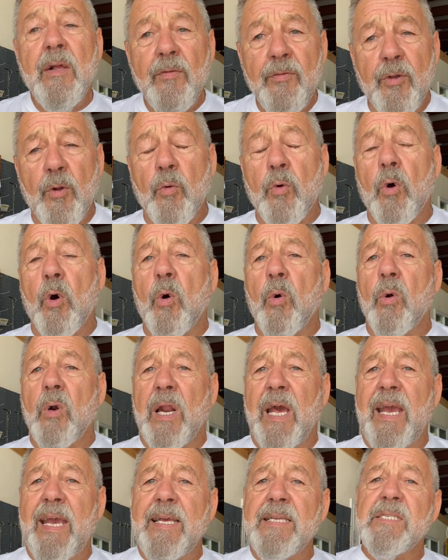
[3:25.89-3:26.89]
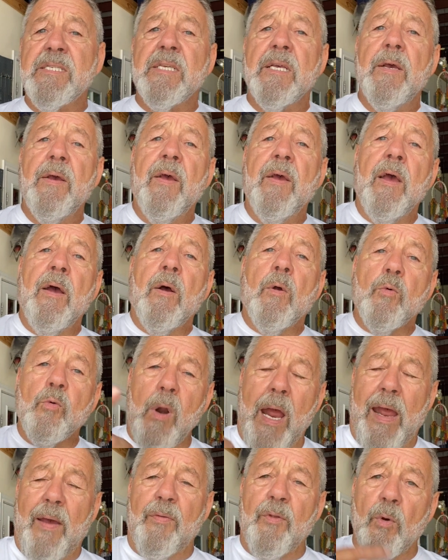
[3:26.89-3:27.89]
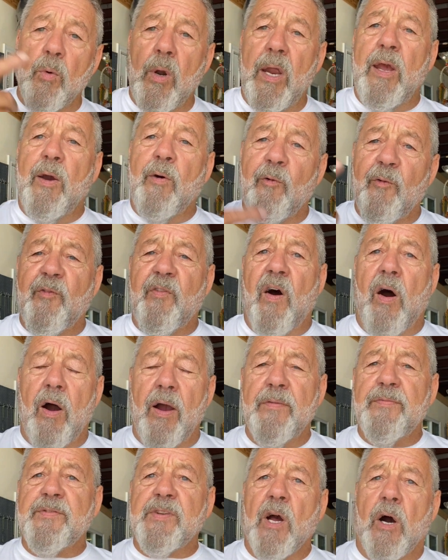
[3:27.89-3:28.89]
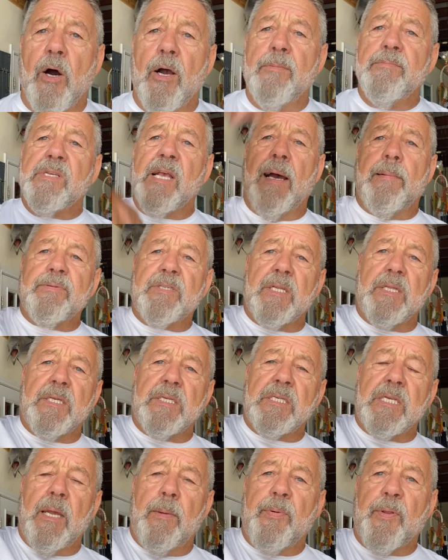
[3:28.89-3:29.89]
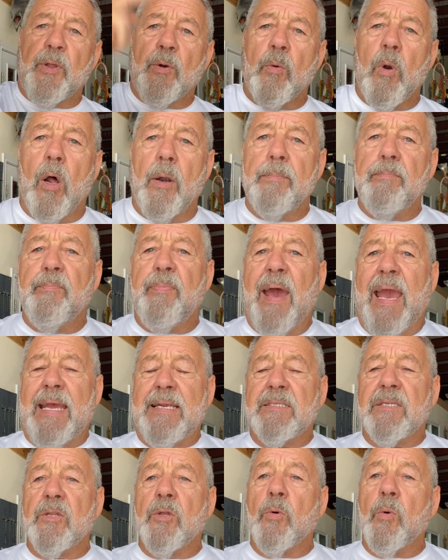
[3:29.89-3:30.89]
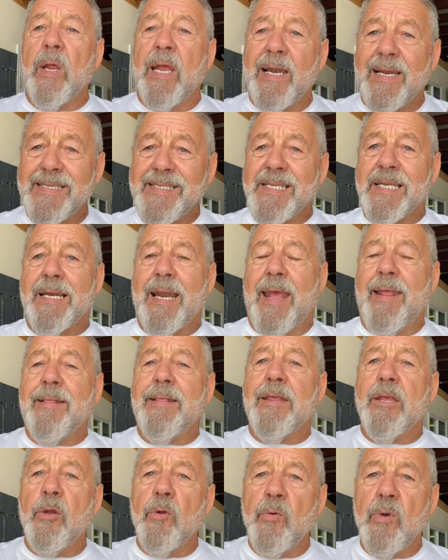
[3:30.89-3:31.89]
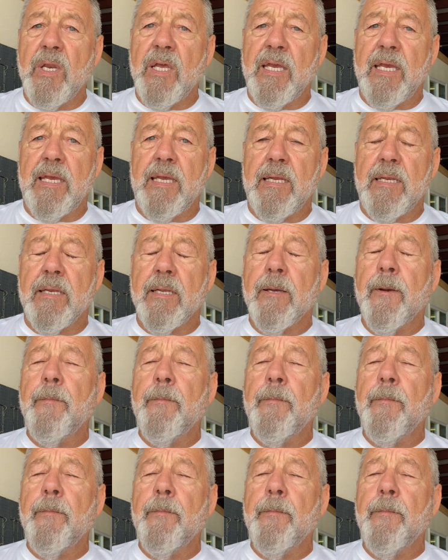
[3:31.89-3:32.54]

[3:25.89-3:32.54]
The rule is round the reel 5 times, up to the tip of the rod and back to the reel is the length you need.